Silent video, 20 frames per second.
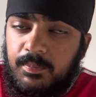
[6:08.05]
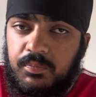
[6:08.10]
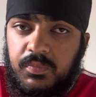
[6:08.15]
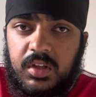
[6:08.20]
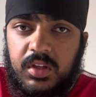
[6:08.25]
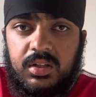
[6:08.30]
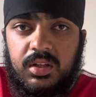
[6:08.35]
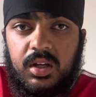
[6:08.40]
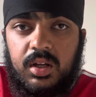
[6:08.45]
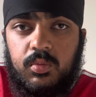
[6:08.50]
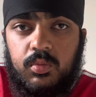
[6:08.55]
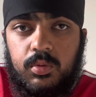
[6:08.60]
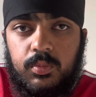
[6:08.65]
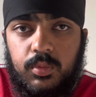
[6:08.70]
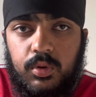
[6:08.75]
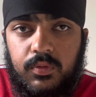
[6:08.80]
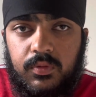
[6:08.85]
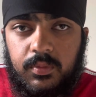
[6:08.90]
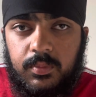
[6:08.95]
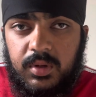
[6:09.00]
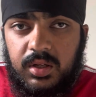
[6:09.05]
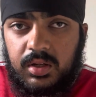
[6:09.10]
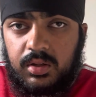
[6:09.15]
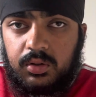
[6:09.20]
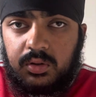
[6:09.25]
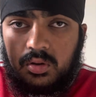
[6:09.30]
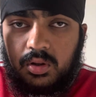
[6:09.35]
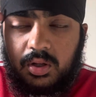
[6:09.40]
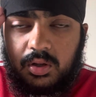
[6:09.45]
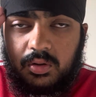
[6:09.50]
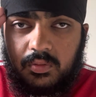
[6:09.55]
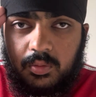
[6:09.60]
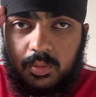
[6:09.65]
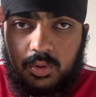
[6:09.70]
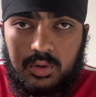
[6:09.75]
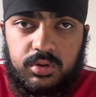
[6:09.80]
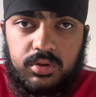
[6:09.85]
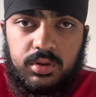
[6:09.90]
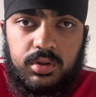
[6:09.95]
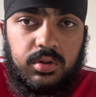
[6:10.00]
And yeah, we move from here. So thanks for
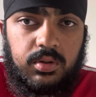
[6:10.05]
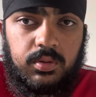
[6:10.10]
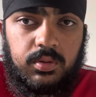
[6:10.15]
watching.